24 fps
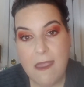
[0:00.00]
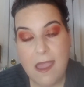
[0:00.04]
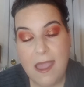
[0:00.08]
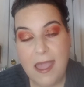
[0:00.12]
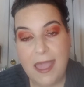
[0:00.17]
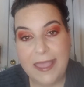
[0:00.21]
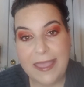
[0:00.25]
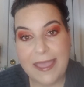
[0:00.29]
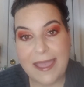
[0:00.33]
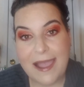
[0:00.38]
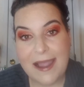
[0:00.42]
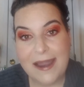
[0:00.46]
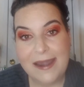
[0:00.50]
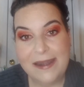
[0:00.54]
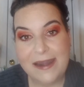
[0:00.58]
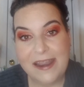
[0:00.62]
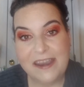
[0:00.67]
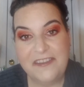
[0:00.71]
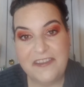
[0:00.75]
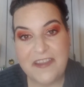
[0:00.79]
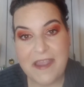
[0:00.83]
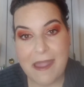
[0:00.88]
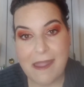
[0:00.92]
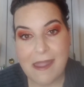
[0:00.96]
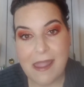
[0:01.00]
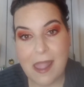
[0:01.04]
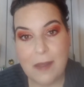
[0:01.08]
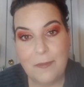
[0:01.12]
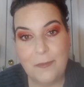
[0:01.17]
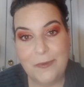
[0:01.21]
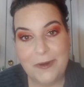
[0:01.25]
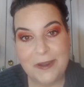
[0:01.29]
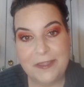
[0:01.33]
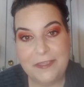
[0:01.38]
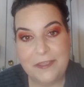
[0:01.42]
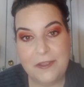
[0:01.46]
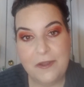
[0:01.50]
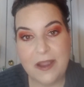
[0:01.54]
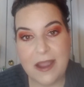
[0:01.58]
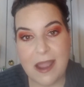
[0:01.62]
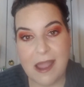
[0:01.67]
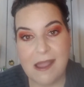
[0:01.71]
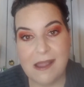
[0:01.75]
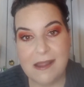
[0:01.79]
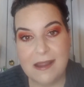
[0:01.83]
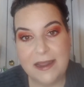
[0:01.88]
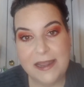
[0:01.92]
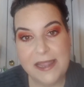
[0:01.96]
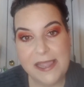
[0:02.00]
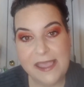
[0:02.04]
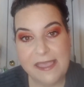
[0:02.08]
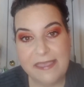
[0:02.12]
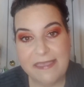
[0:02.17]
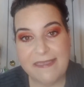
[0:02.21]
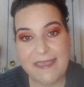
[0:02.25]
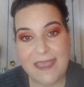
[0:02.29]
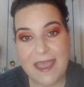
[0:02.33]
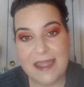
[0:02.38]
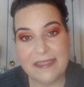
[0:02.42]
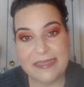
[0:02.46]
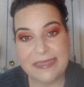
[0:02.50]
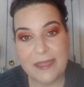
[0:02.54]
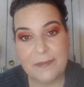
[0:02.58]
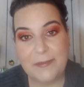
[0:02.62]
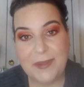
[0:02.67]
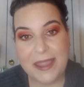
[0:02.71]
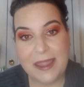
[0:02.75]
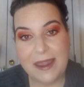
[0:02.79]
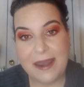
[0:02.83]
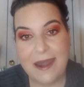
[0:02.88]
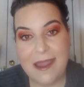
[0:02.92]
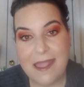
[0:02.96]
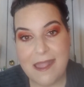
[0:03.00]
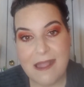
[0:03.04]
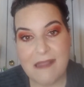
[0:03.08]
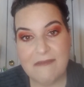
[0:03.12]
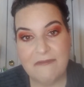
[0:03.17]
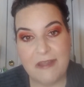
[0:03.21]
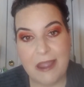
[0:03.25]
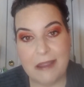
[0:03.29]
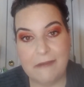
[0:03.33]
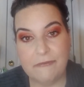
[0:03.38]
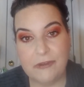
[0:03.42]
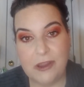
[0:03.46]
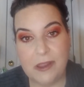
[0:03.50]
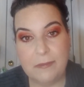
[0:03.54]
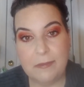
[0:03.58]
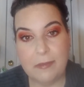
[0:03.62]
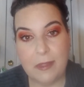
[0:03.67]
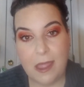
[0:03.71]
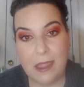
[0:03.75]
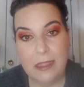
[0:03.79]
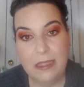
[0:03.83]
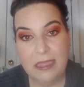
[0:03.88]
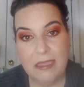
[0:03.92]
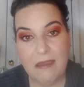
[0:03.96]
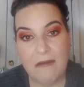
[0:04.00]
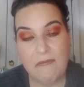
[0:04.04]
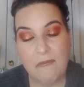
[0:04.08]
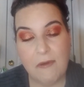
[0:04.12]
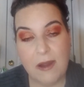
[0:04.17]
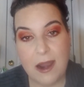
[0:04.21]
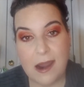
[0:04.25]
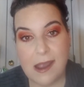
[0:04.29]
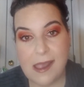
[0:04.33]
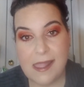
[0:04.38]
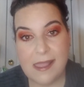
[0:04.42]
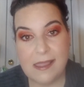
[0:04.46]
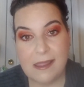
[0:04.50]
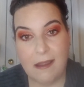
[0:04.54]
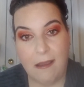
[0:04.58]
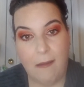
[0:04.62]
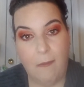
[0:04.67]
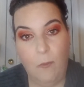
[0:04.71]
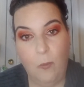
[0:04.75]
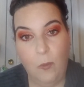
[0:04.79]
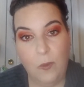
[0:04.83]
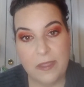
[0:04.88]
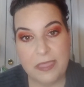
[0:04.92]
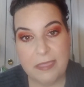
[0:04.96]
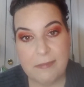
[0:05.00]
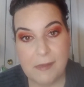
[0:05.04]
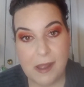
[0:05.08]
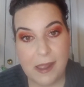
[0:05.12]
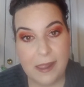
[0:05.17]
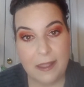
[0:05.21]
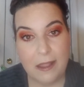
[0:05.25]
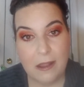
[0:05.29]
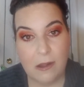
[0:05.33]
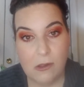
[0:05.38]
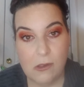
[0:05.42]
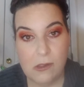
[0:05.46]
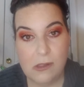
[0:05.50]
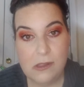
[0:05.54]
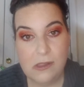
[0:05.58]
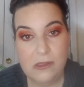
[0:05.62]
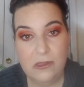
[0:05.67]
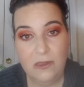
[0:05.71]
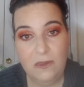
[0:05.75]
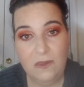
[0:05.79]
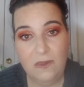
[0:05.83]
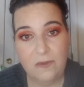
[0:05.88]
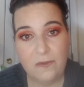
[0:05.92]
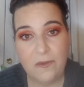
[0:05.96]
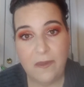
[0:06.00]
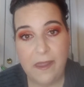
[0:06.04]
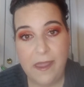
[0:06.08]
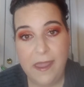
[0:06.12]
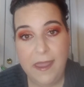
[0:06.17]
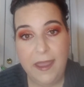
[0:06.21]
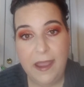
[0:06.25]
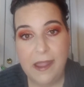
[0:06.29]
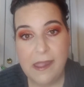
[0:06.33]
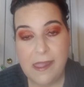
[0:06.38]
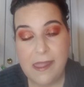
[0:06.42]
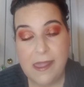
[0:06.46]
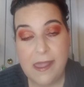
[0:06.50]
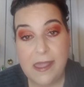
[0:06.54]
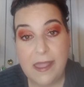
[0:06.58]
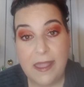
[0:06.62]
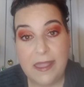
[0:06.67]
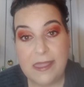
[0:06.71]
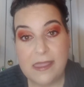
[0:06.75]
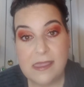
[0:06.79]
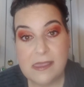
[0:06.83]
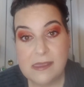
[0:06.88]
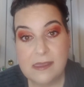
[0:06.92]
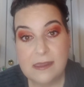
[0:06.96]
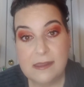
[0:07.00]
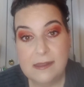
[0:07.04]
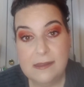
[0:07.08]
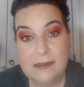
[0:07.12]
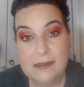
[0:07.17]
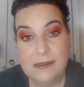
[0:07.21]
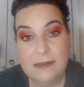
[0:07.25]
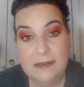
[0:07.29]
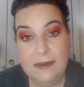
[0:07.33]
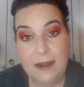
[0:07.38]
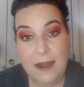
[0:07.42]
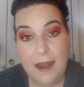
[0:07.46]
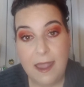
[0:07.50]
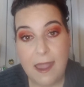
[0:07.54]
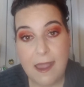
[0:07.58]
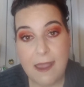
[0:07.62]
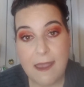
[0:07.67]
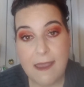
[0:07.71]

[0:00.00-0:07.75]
I kind of check up with you guys at the beginning of every month of where I am with my goals. And